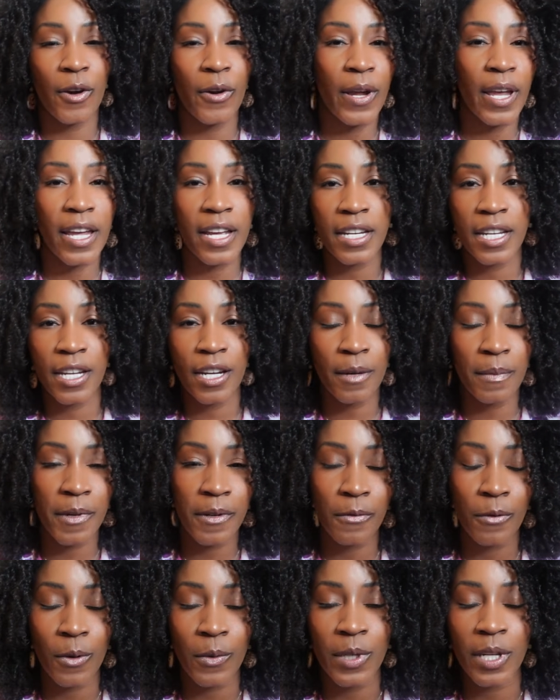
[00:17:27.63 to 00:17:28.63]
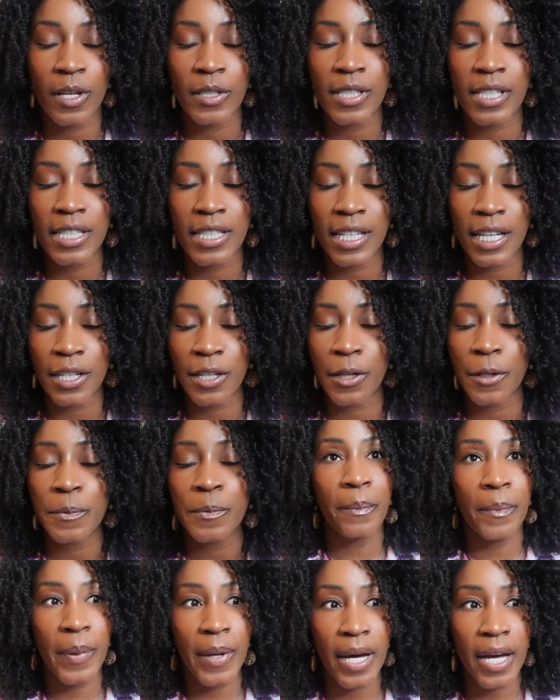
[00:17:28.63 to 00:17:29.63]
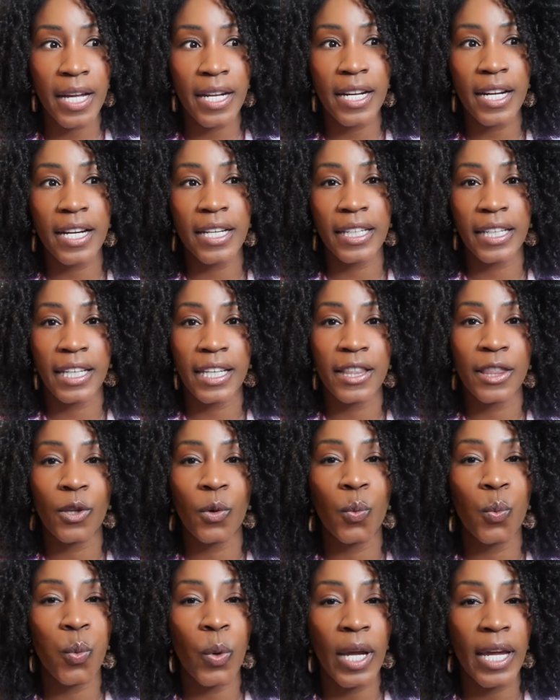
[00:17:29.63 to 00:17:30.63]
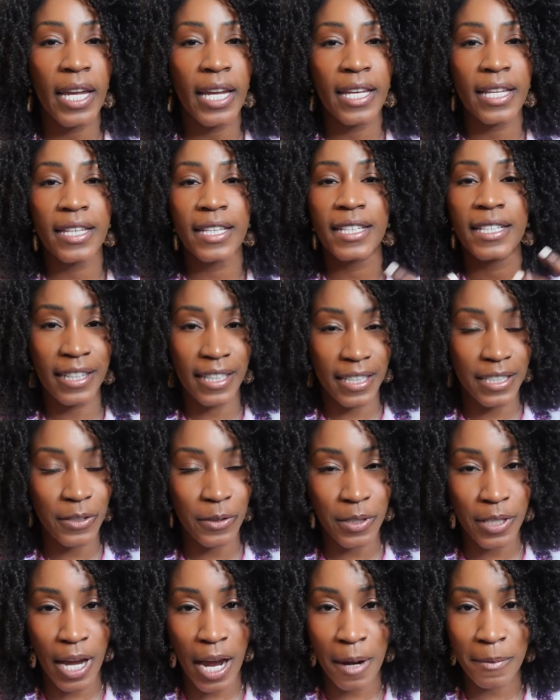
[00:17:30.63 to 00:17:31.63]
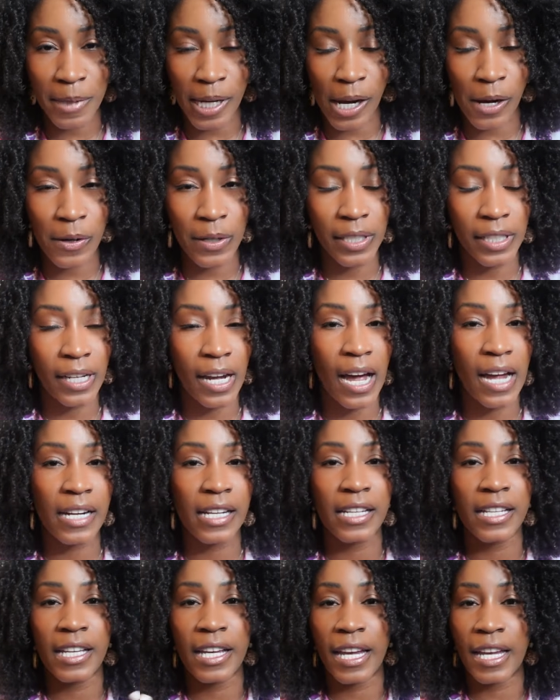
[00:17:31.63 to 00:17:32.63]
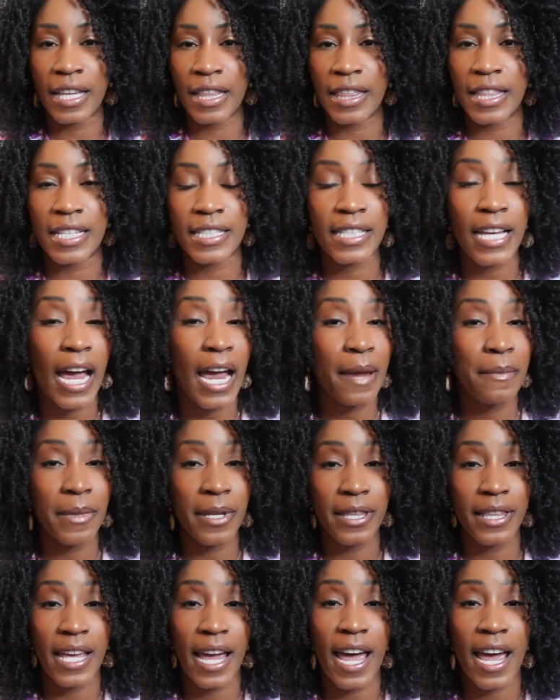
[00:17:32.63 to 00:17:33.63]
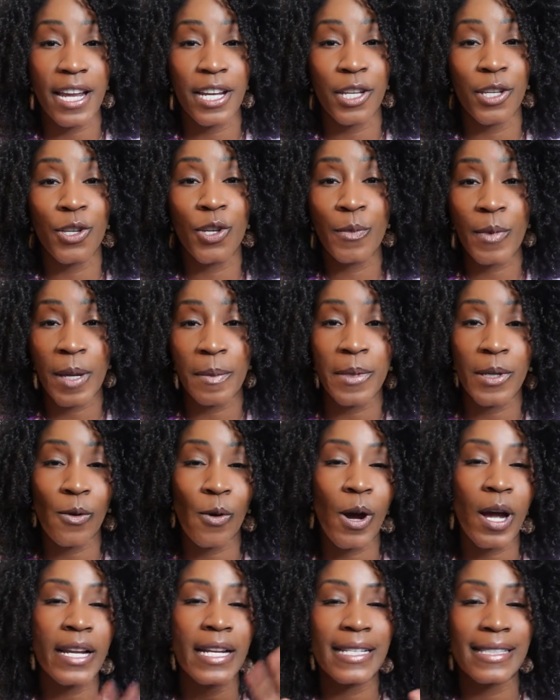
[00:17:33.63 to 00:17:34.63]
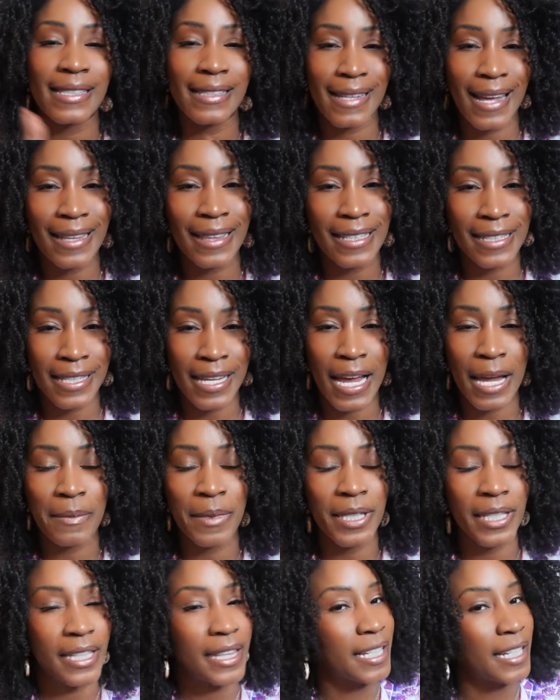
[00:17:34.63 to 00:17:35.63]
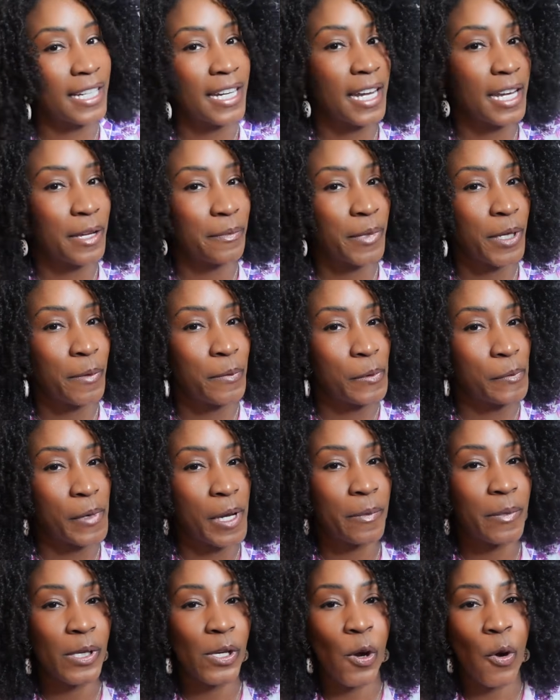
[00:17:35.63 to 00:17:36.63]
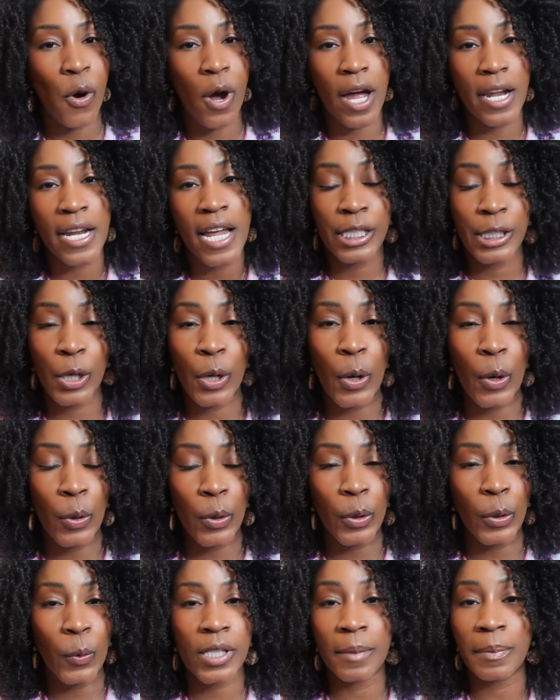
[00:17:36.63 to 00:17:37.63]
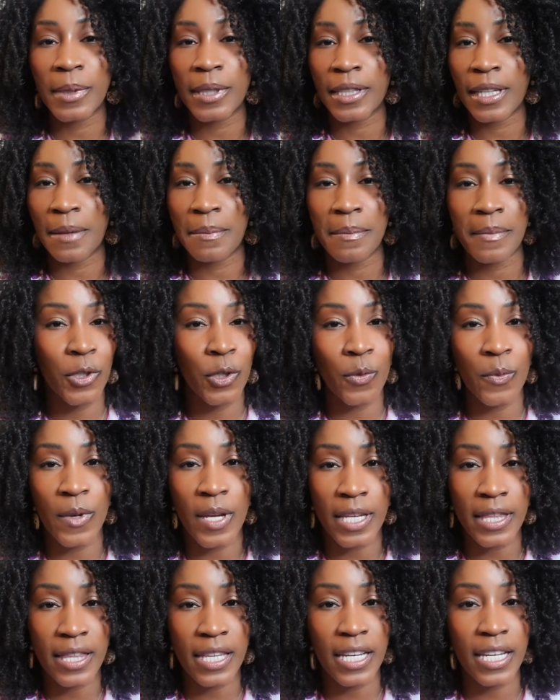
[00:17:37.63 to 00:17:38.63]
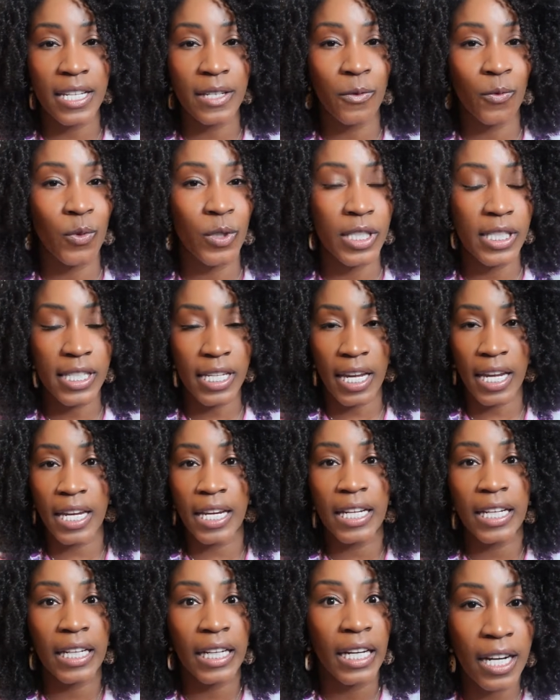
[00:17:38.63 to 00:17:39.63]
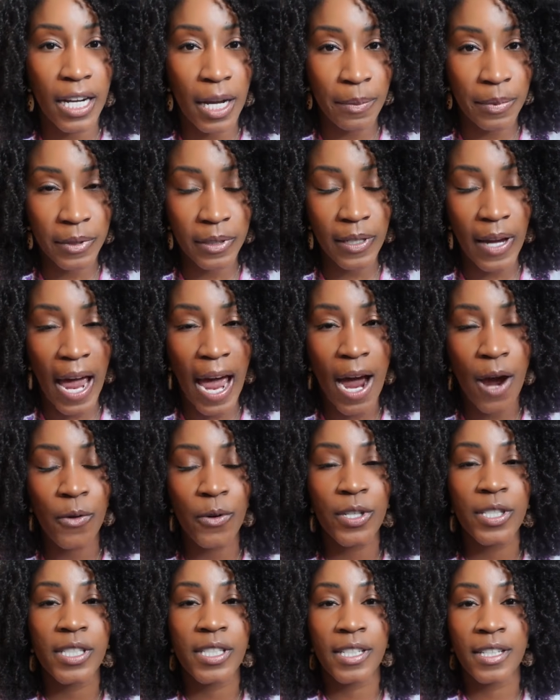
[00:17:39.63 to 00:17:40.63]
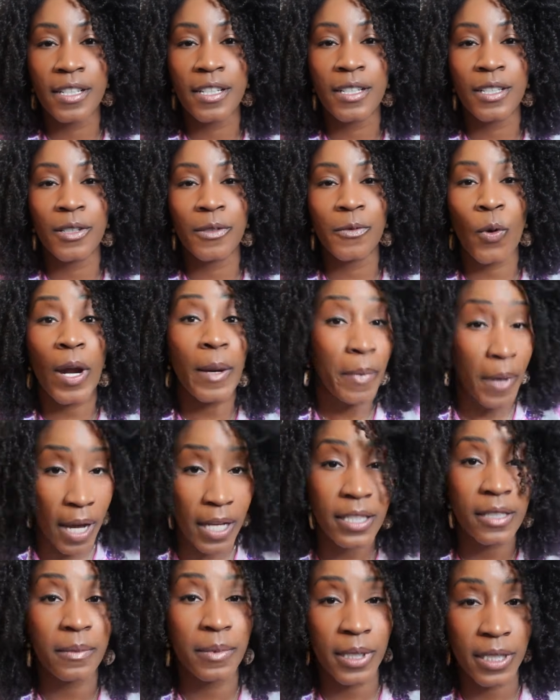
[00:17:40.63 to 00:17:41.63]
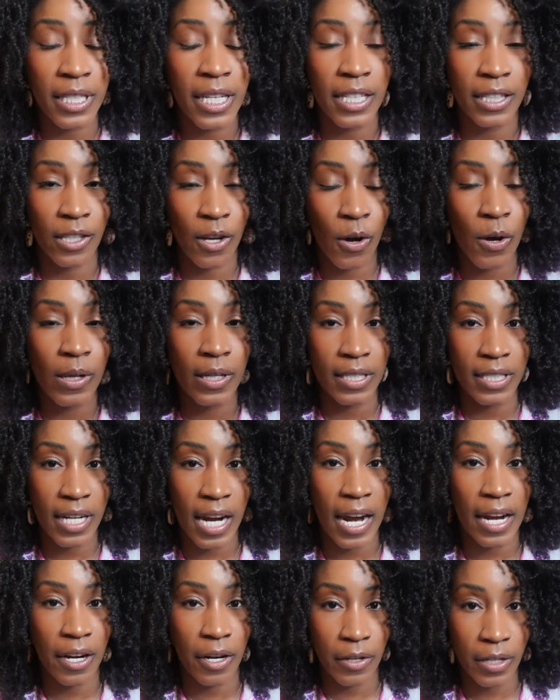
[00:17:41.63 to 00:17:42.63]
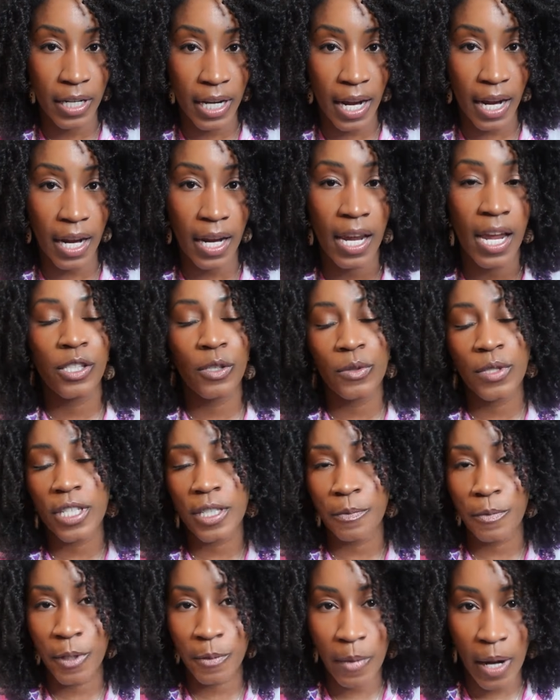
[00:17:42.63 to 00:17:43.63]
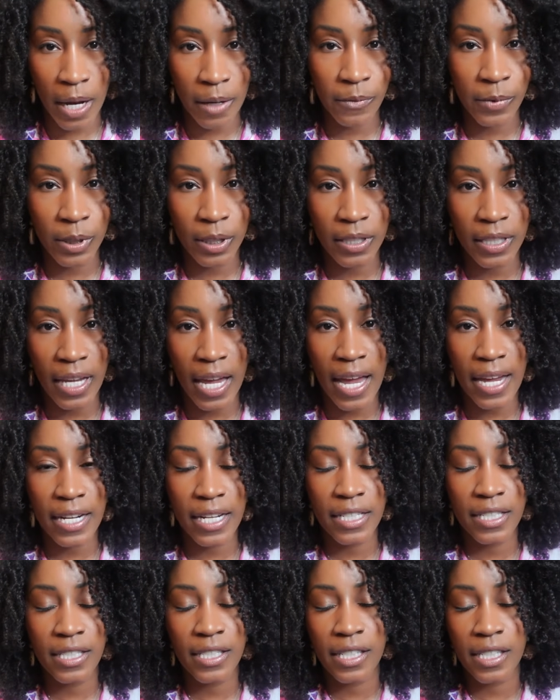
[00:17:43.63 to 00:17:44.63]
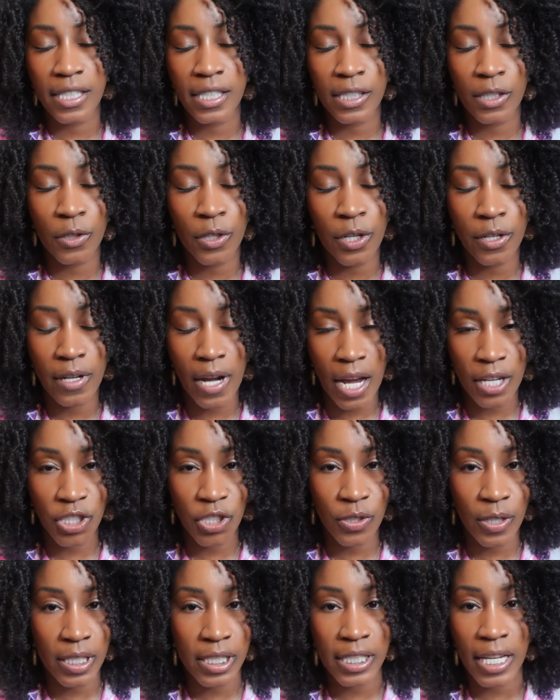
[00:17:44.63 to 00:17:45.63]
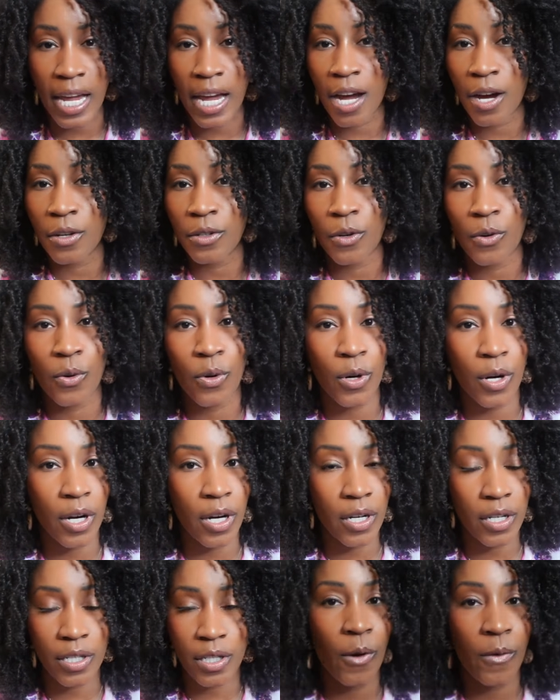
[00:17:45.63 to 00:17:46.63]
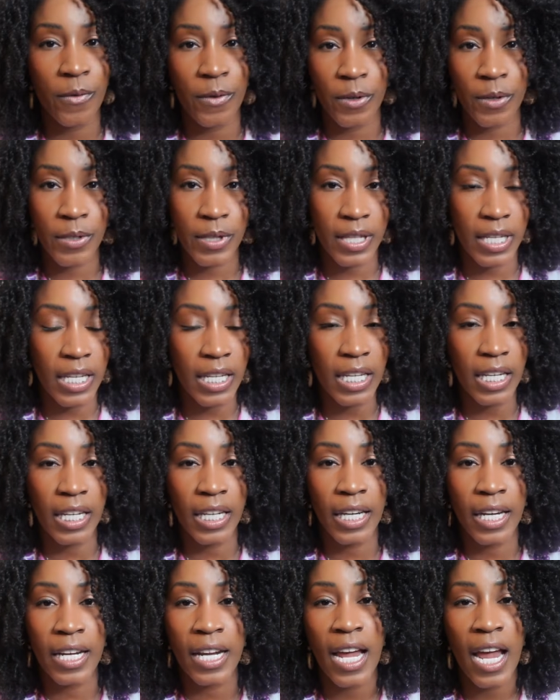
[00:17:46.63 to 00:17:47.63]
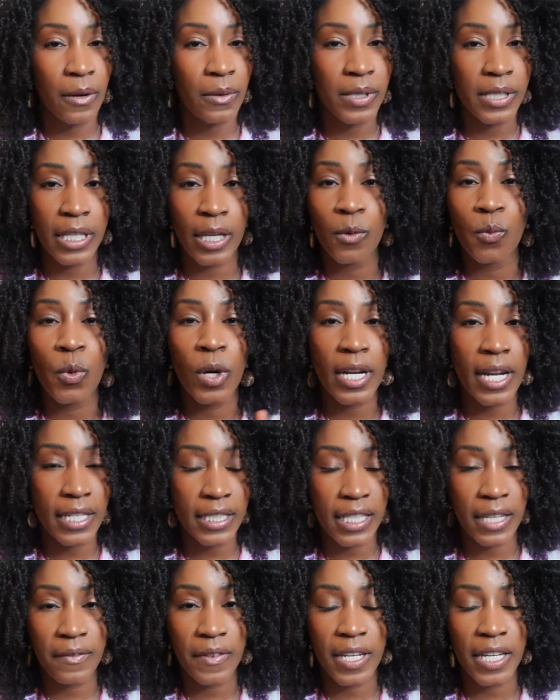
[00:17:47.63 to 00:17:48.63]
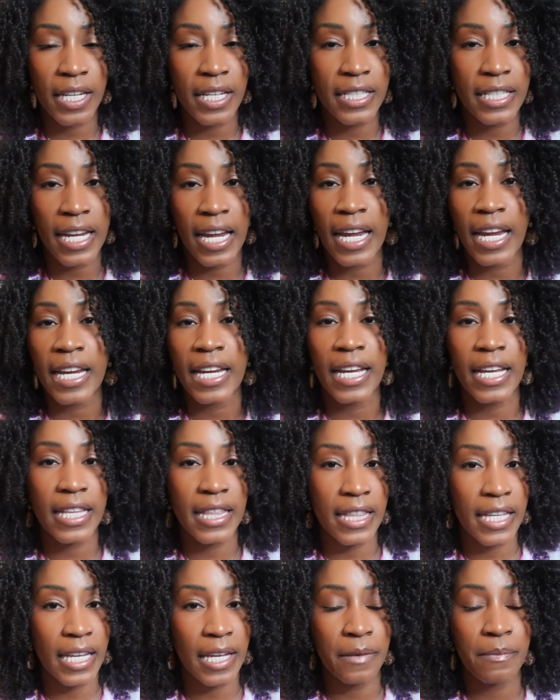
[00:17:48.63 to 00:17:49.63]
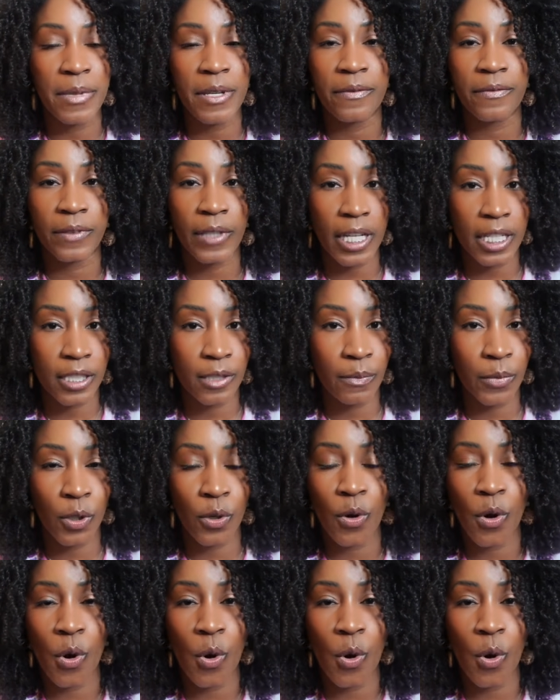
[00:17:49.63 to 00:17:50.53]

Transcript: head here before we go to dinner. But again, the way things are timed out in Ghana and the timing that you may be on is not the timing that the Ghanaian people may be on. So something that you may think would take a couple of hours could quite possibly take the whole entire day. So just be mindful of that. And just so you're not stressed out or overthinking it, I would say 1 activity a day and then be flexible